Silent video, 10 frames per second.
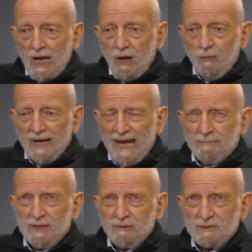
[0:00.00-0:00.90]
What
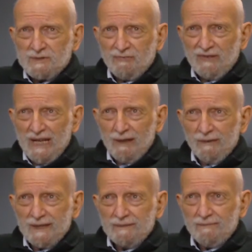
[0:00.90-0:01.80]
happened was the
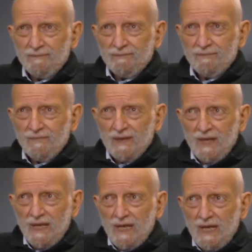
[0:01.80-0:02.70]
following.
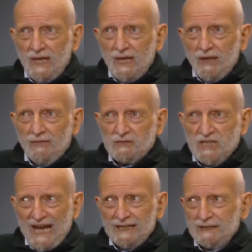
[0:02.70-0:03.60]
The
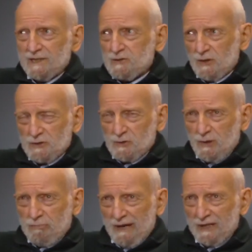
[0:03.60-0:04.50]
jackal is also a
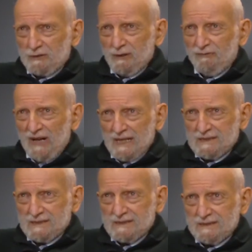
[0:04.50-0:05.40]
predator of
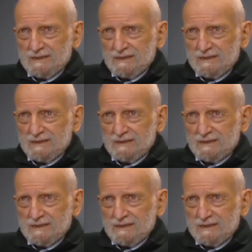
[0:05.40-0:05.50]
foxes.